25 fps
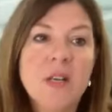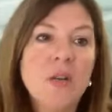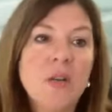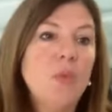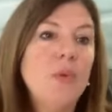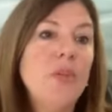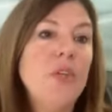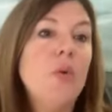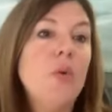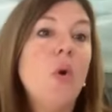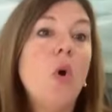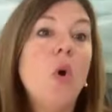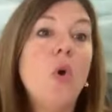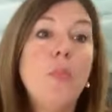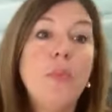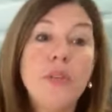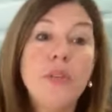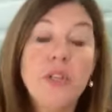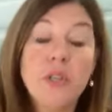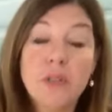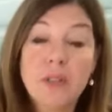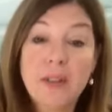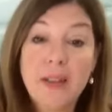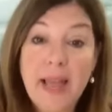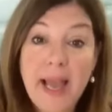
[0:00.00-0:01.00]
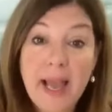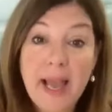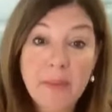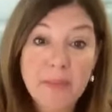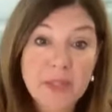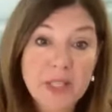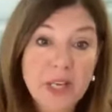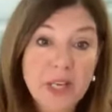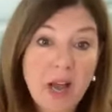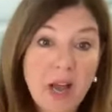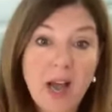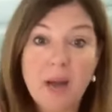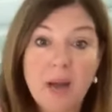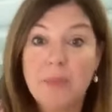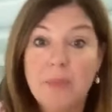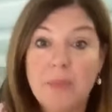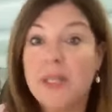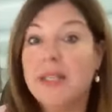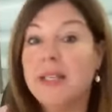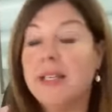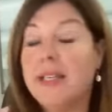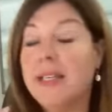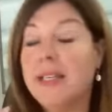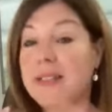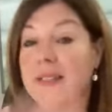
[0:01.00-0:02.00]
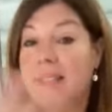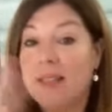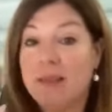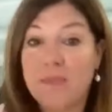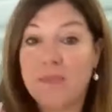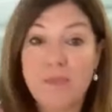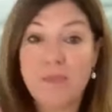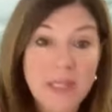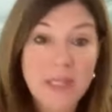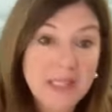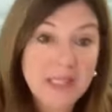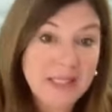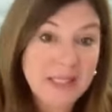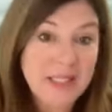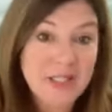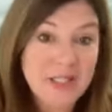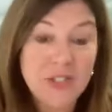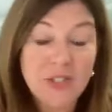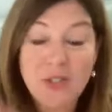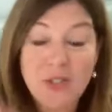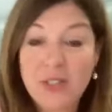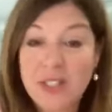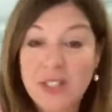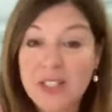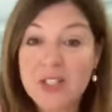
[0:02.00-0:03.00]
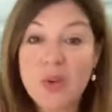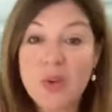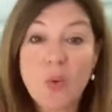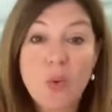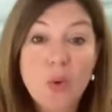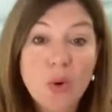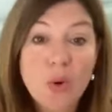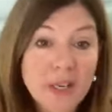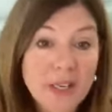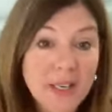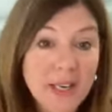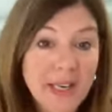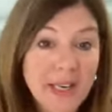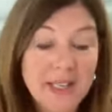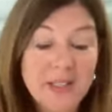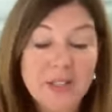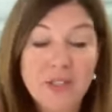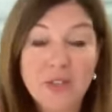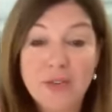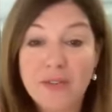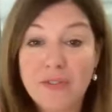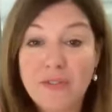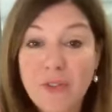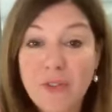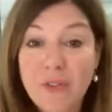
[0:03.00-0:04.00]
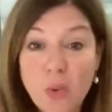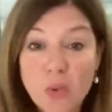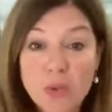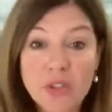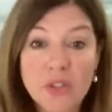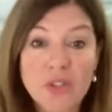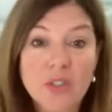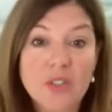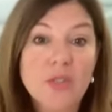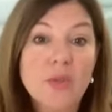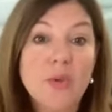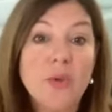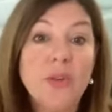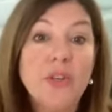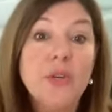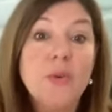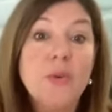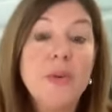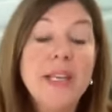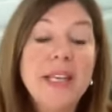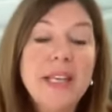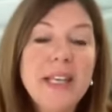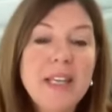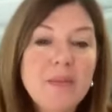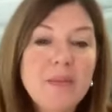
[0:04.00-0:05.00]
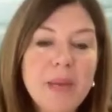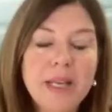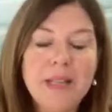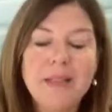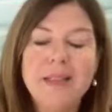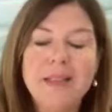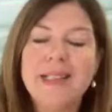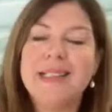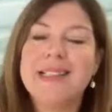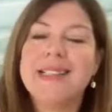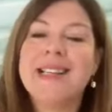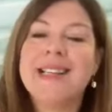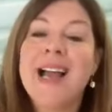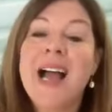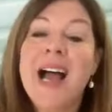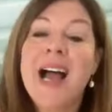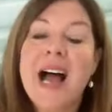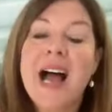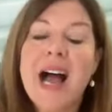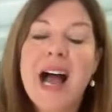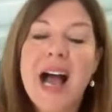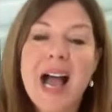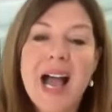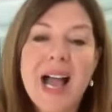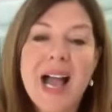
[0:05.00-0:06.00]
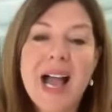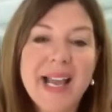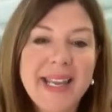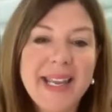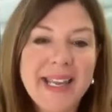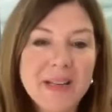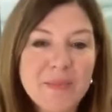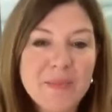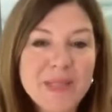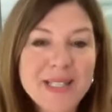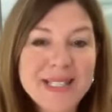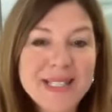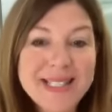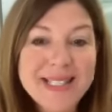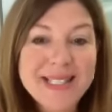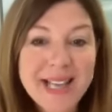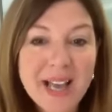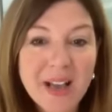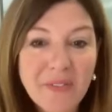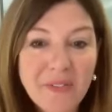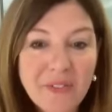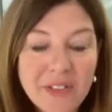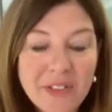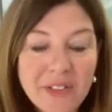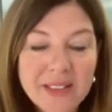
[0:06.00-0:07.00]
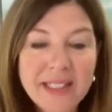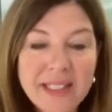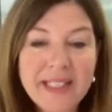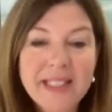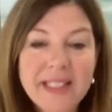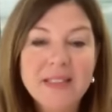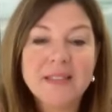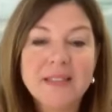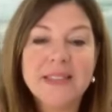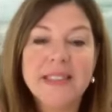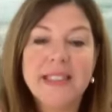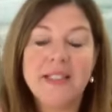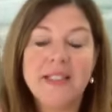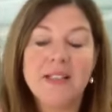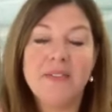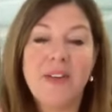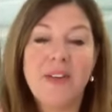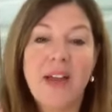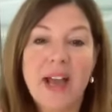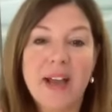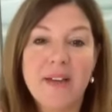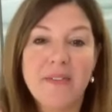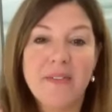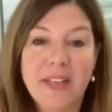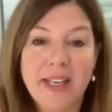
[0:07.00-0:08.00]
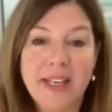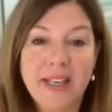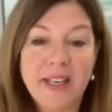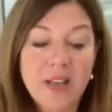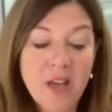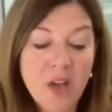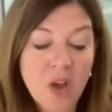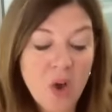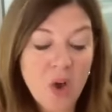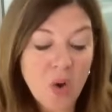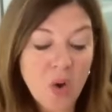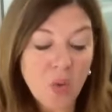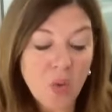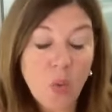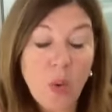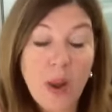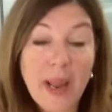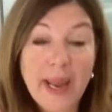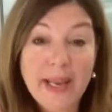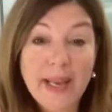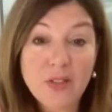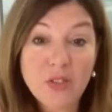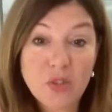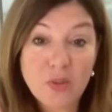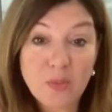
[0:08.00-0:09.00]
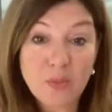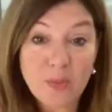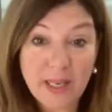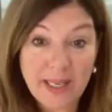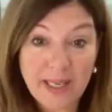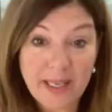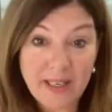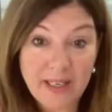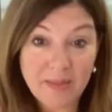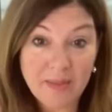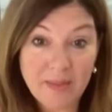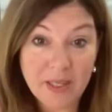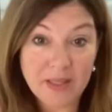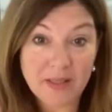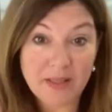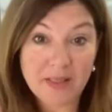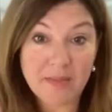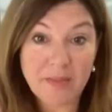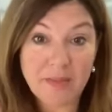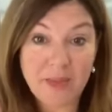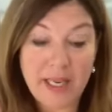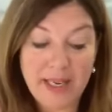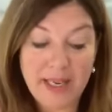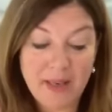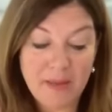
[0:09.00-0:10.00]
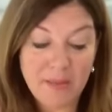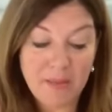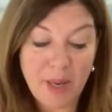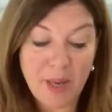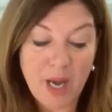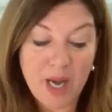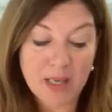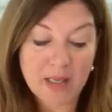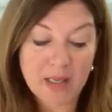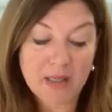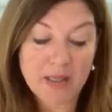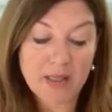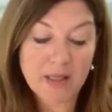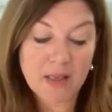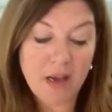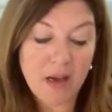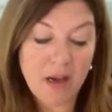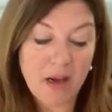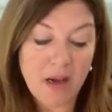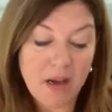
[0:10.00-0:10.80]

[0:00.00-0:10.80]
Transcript: When you open your laptop, is it busy? Do you need to organize your folders or your email list? I am definitely guilty of having way too many emails in my inbox.